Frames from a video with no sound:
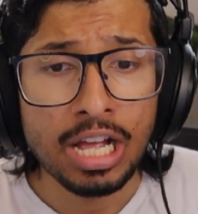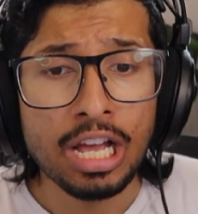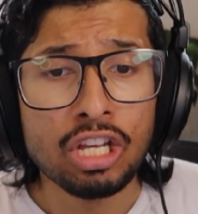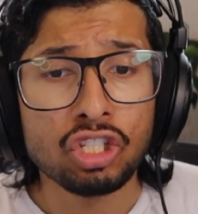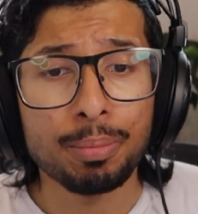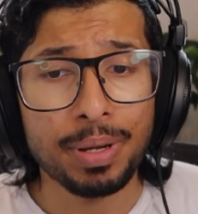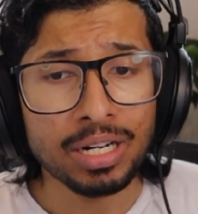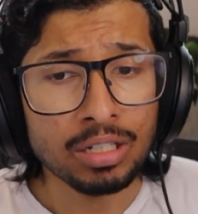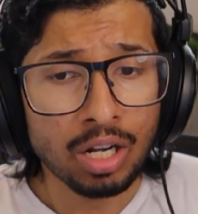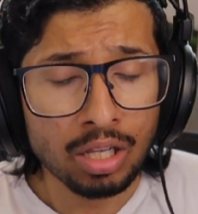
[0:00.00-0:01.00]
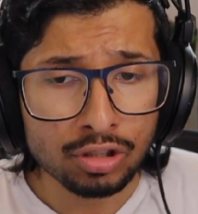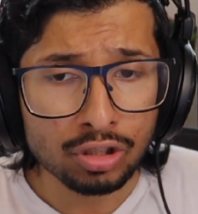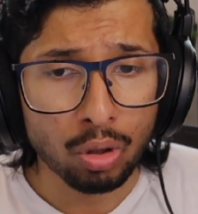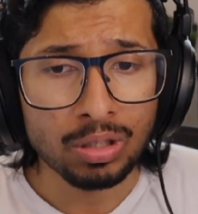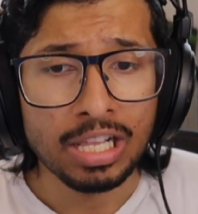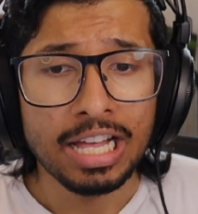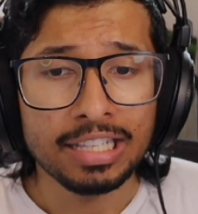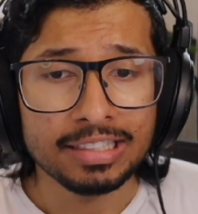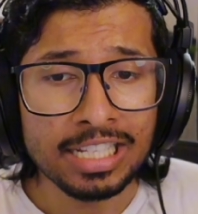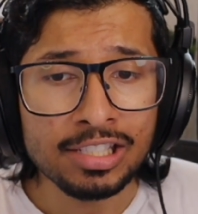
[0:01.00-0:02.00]
So BetterCallSol
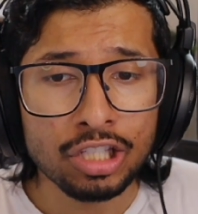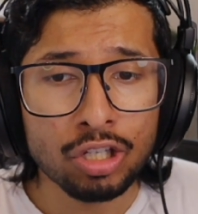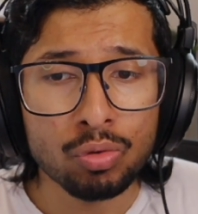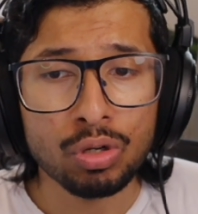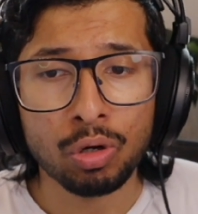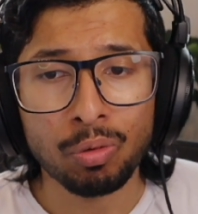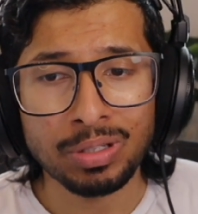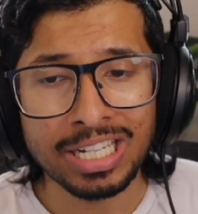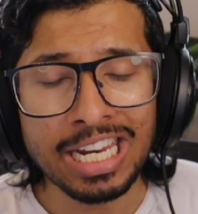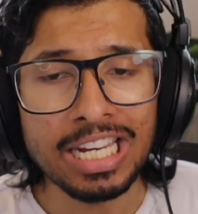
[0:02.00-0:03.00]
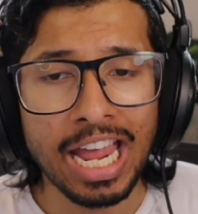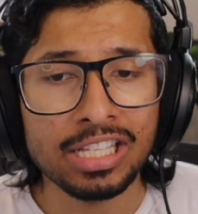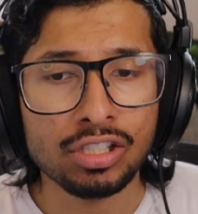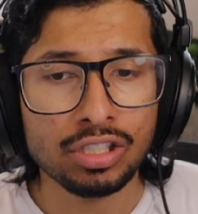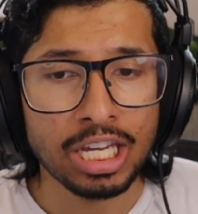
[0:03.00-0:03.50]
lets you create and send